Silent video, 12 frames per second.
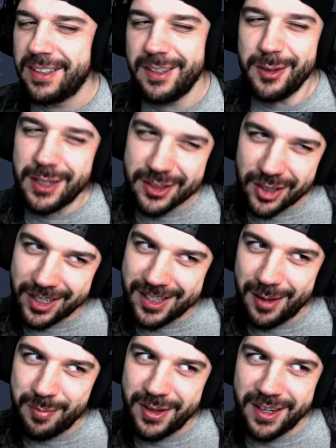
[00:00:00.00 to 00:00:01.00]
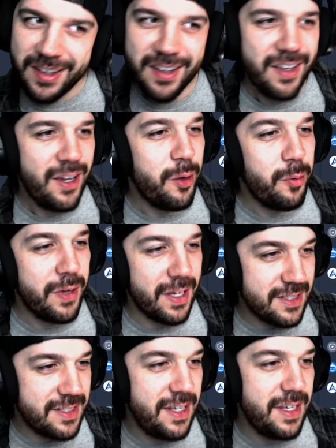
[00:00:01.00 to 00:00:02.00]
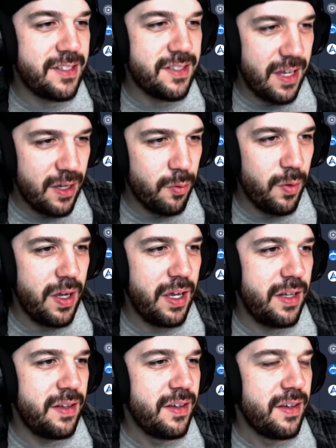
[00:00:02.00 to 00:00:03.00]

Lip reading: You guys like that pick? We got Zeke, Saquon.